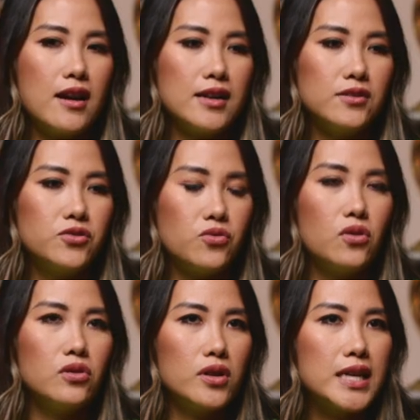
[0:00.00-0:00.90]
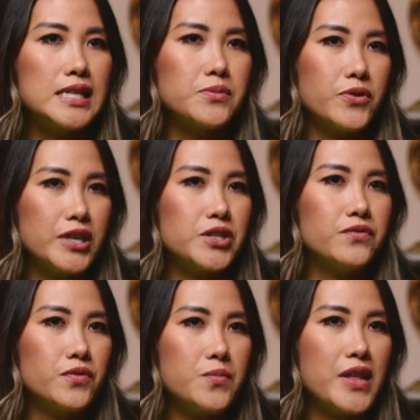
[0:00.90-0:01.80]
I draw a lot of inspiration
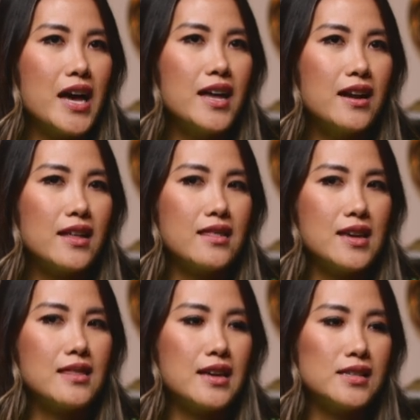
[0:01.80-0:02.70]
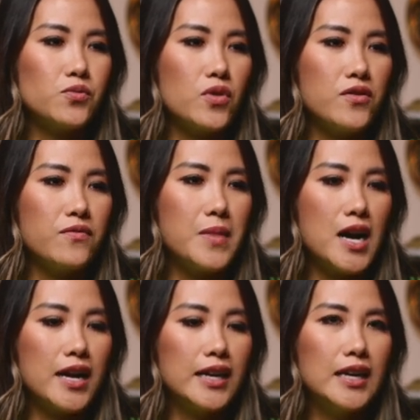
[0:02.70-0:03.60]
from that. I think that's one of my